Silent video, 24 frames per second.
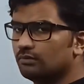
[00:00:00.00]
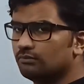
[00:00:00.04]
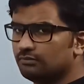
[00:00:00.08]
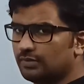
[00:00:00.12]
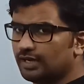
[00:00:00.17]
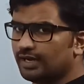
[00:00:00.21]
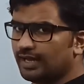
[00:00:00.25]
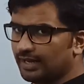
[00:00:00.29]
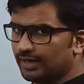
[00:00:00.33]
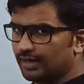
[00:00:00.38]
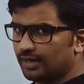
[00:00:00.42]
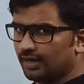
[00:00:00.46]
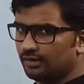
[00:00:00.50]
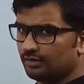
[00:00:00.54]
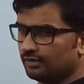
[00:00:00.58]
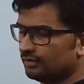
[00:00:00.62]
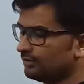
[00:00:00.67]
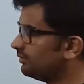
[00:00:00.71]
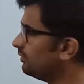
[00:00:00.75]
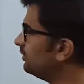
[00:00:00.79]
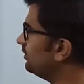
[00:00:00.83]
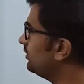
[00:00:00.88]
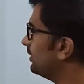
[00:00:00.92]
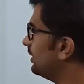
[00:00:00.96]
But
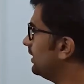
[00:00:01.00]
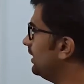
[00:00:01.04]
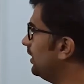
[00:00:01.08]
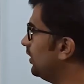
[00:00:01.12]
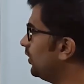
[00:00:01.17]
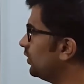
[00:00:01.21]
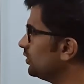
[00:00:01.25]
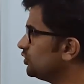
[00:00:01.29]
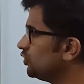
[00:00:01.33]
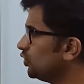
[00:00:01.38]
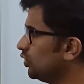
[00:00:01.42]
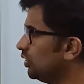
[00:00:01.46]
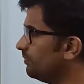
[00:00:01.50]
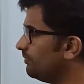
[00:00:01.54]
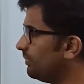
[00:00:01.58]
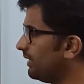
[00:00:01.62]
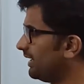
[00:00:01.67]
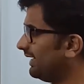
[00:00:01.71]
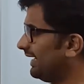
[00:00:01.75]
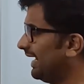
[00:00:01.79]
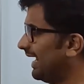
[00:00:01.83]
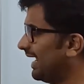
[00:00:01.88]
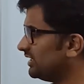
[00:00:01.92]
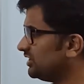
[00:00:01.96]
again, kilojoule
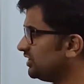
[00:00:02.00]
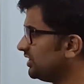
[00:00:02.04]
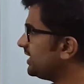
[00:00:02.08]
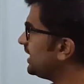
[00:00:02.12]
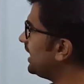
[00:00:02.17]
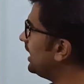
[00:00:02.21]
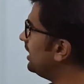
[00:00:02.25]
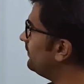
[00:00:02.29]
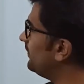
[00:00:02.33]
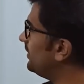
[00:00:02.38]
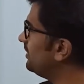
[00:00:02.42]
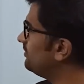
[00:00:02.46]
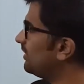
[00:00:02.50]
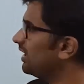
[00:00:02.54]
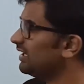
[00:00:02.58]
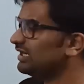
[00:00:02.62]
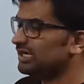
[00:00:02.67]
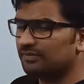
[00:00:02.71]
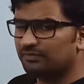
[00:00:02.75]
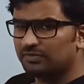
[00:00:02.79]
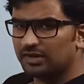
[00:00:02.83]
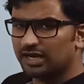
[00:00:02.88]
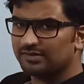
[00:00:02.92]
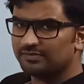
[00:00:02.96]
per kg Kelvin
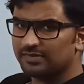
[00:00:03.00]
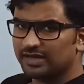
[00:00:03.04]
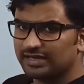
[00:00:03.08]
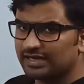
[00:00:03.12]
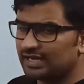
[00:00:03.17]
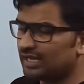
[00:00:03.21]
multiplied by